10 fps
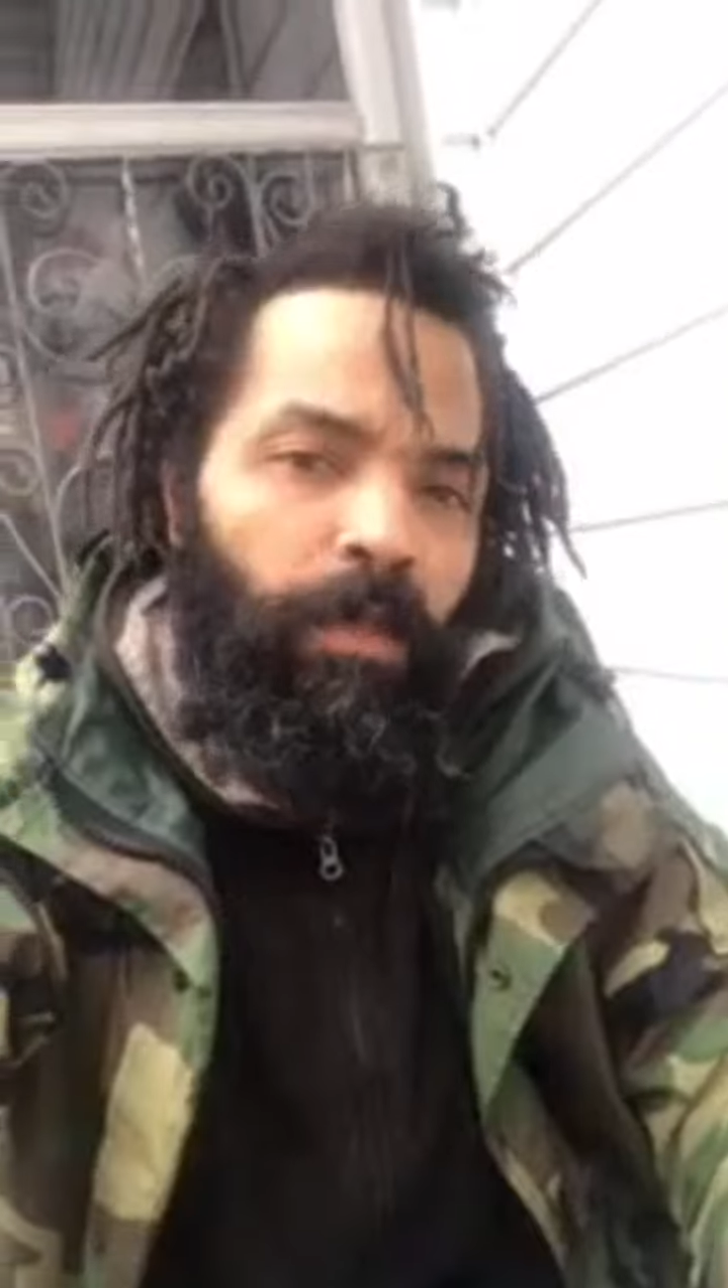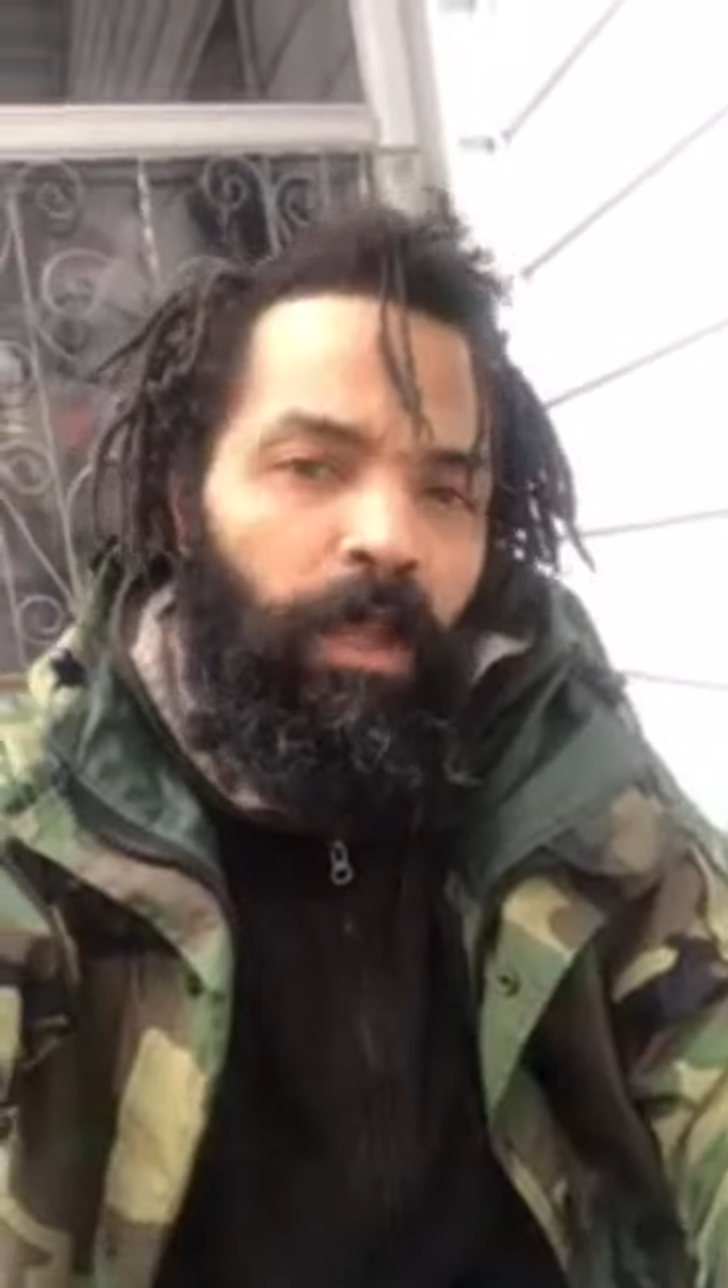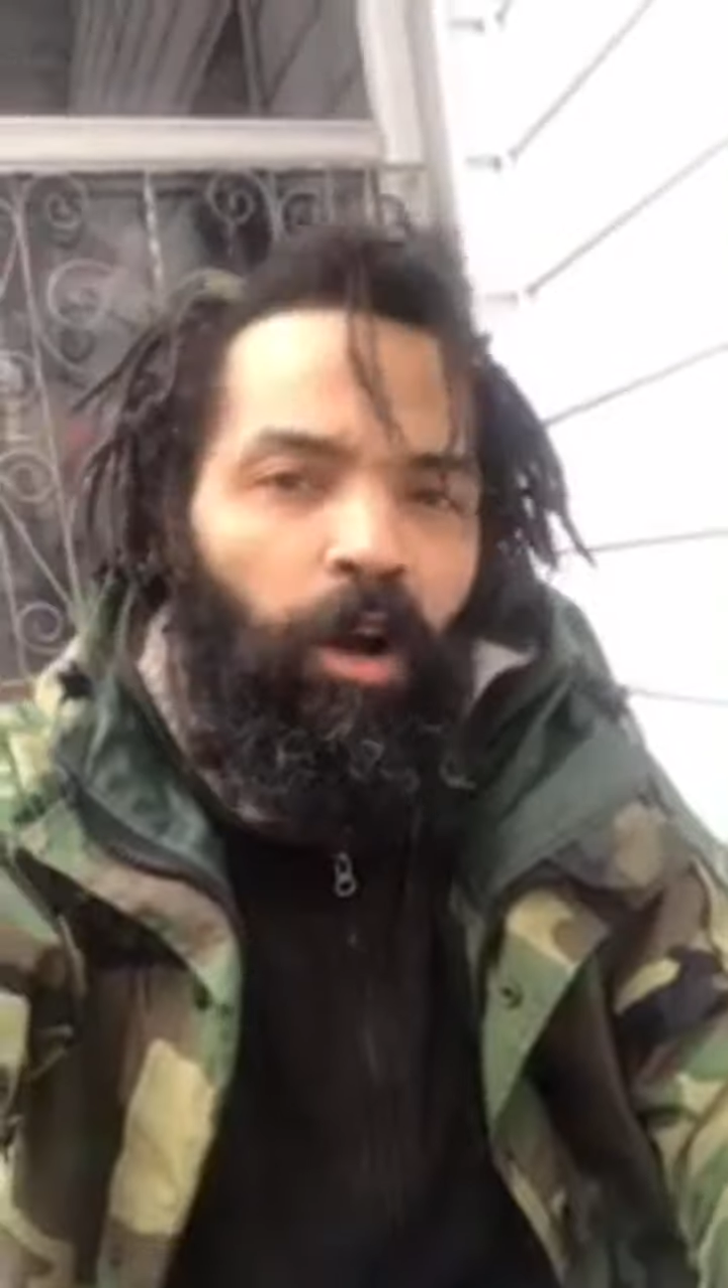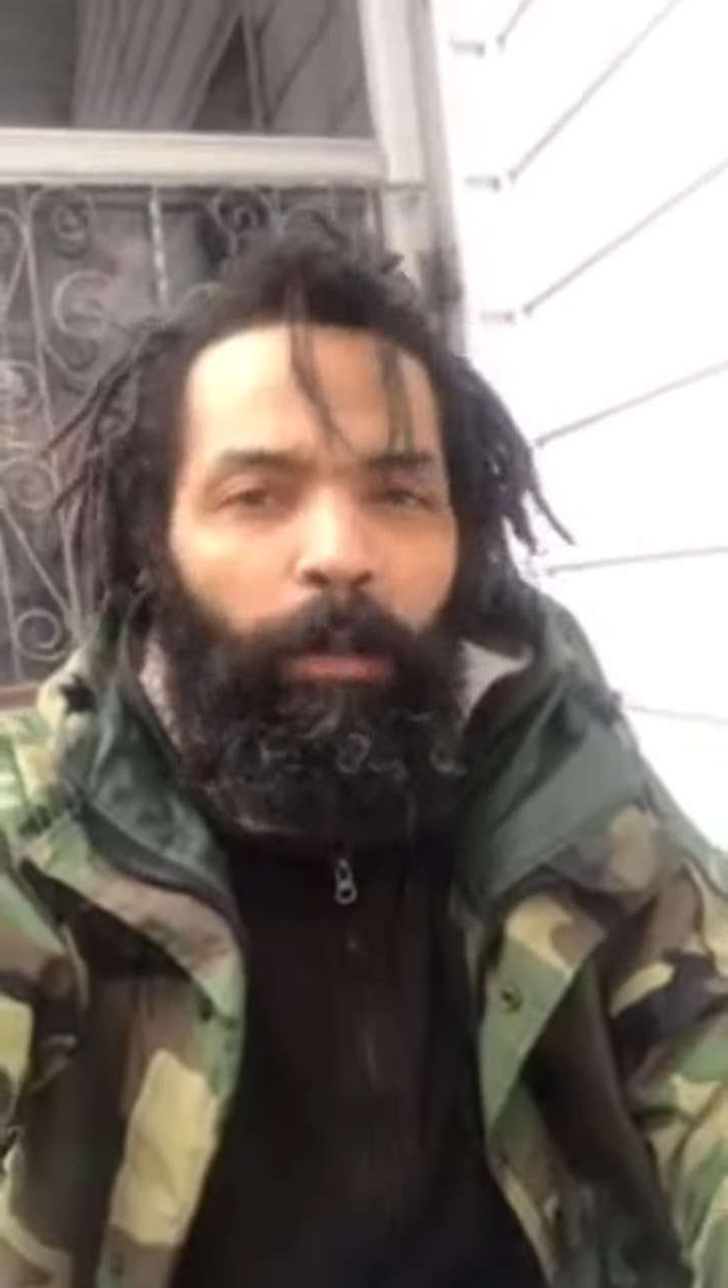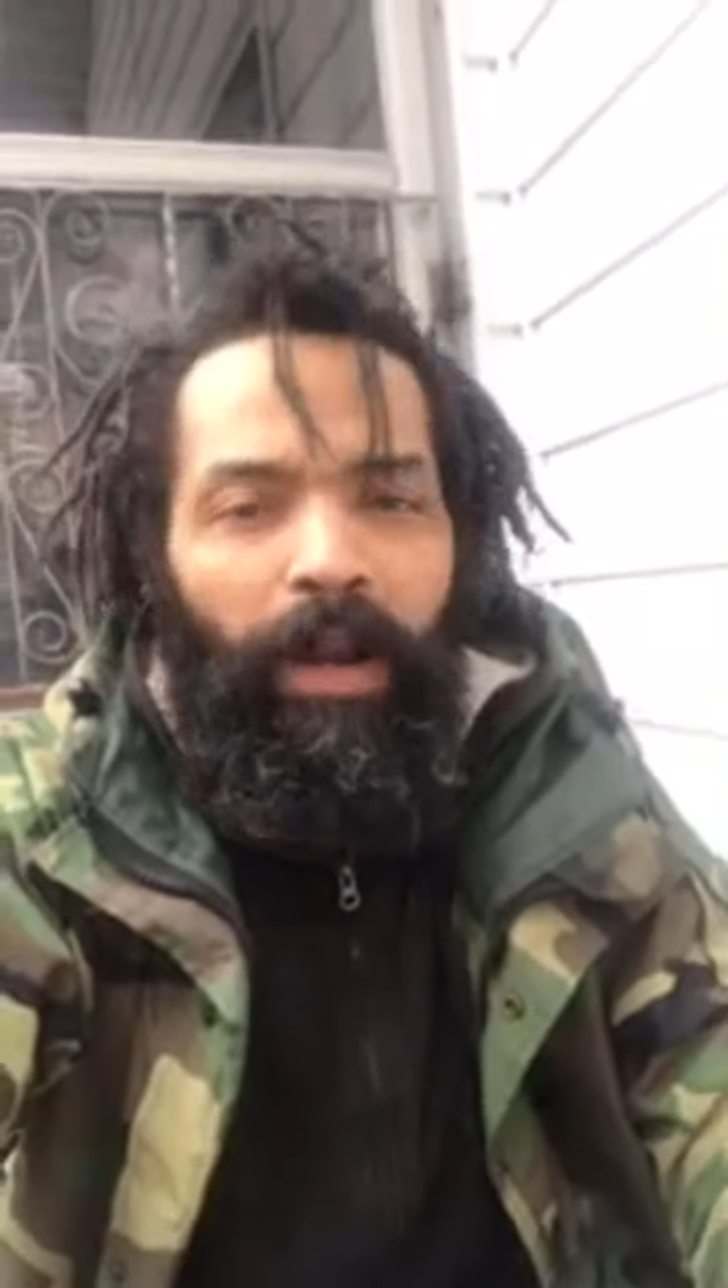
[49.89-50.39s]

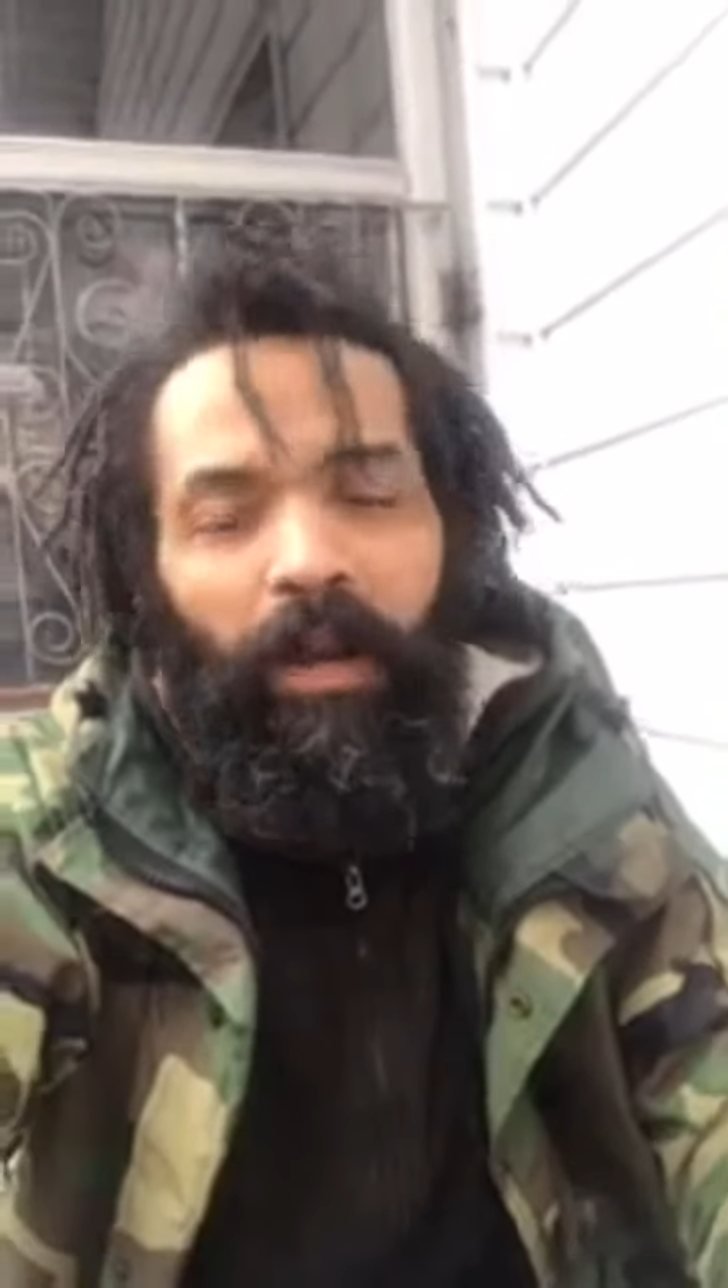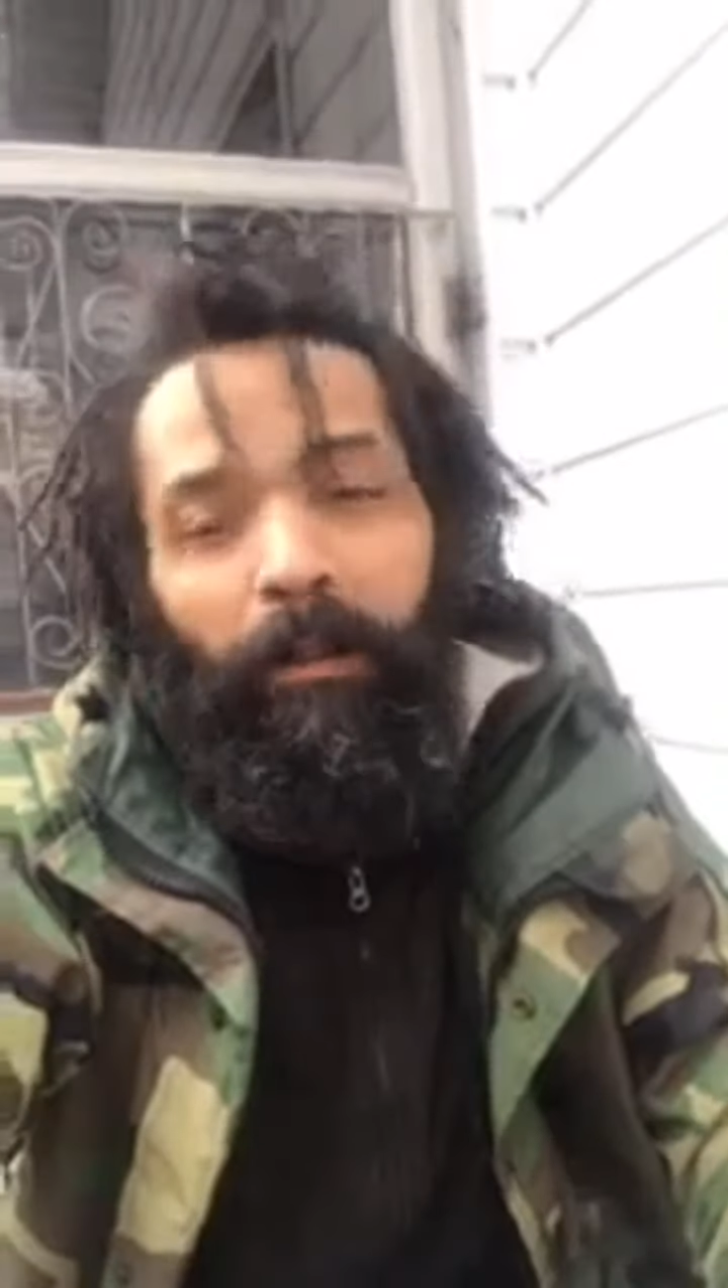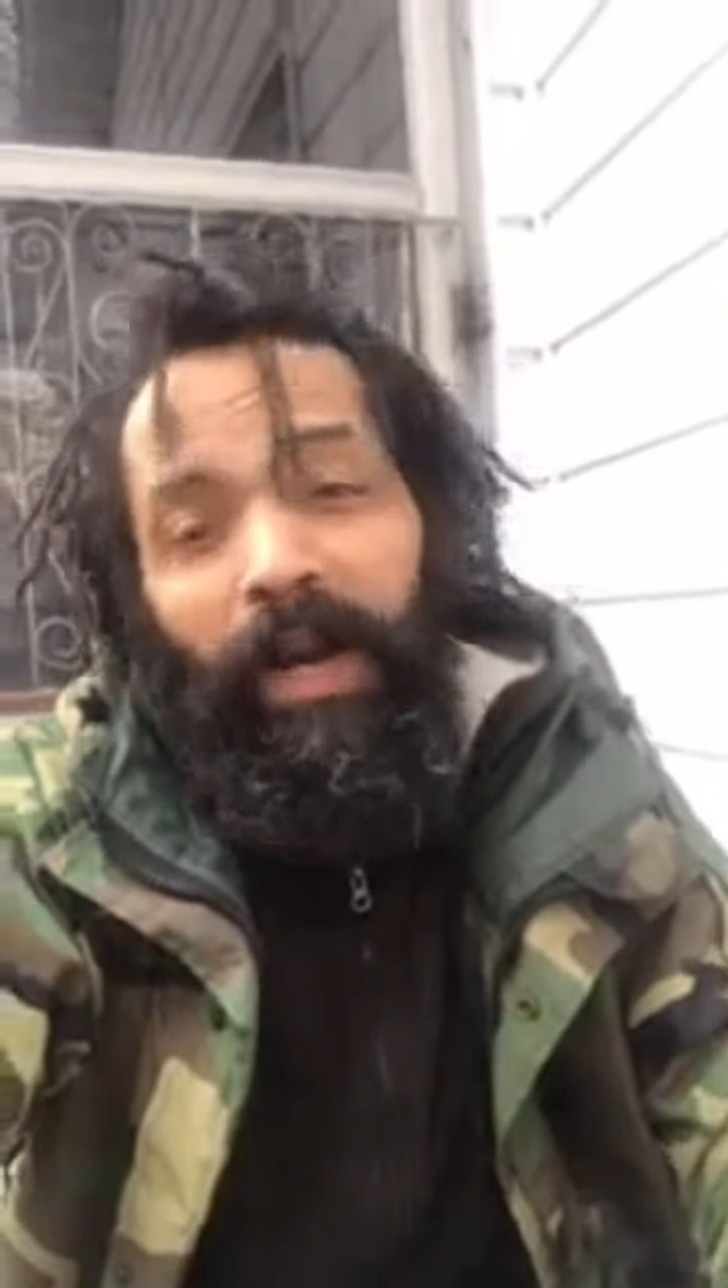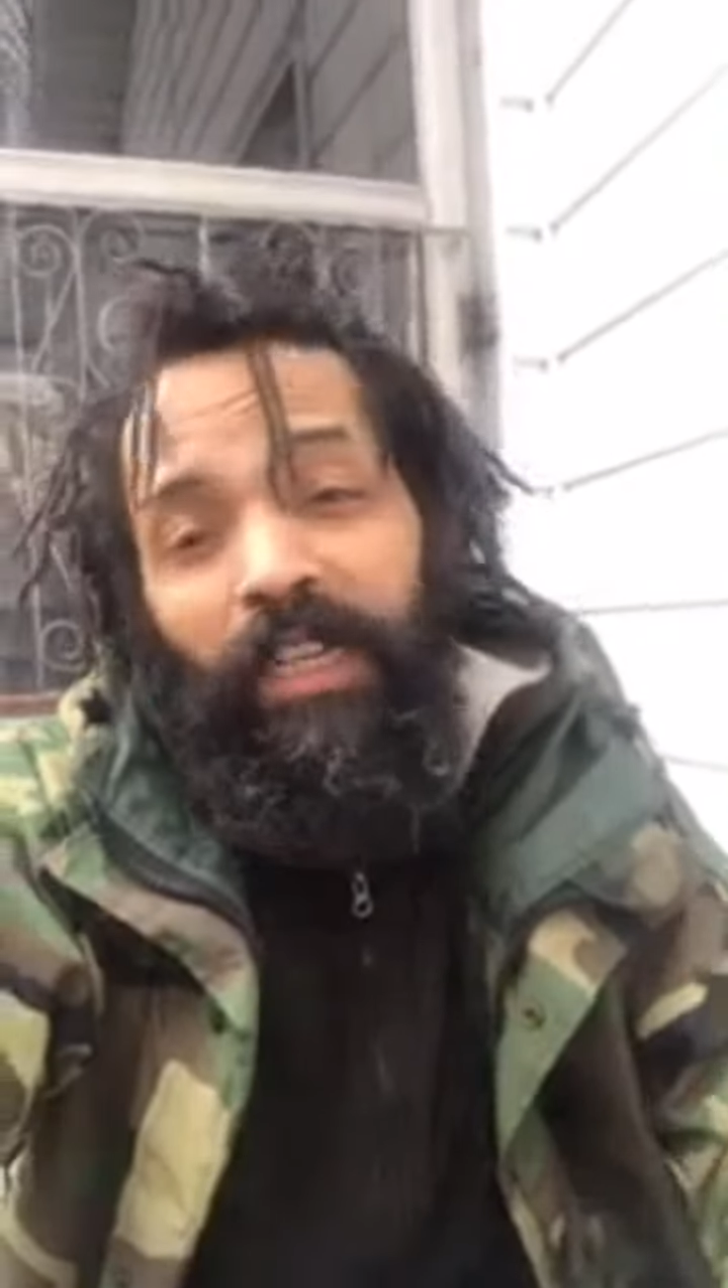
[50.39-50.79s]
Hope everybody